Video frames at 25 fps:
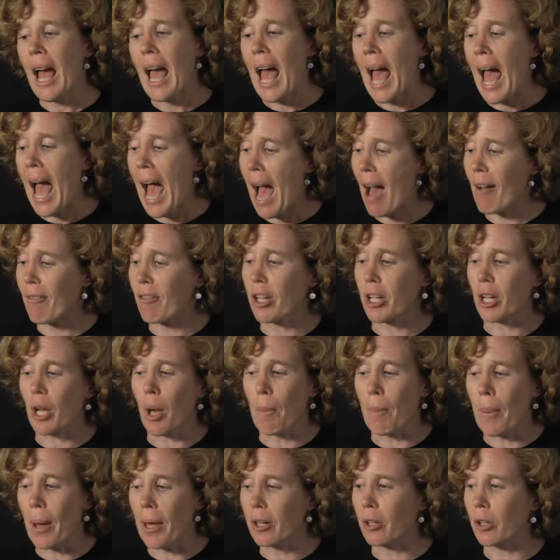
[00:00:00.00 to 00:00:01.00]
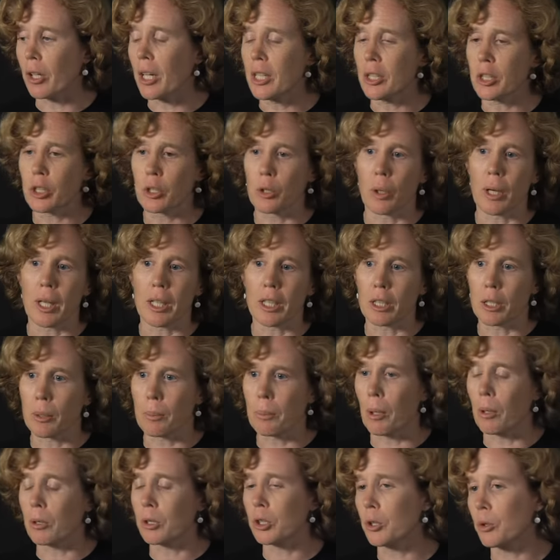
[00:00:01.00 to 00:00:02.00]
having a better integrated
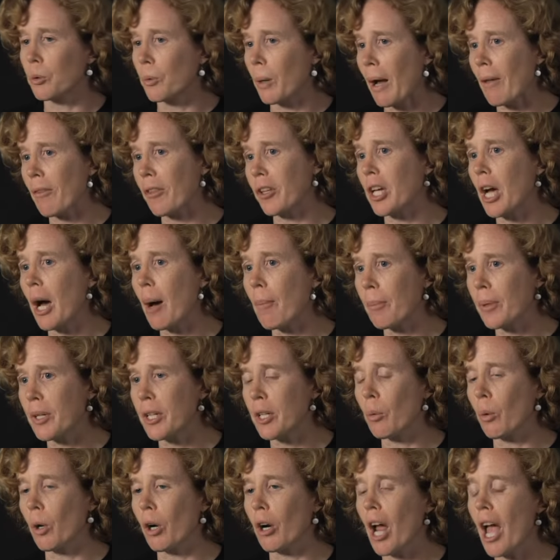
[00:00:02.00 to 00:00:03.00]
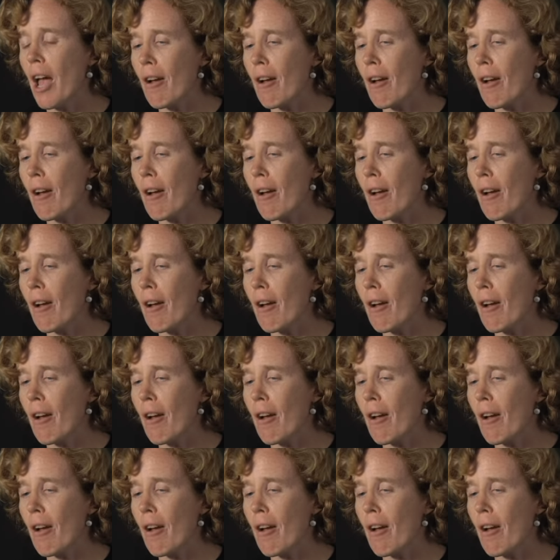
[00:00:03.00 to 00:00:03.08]
approach throughout the company where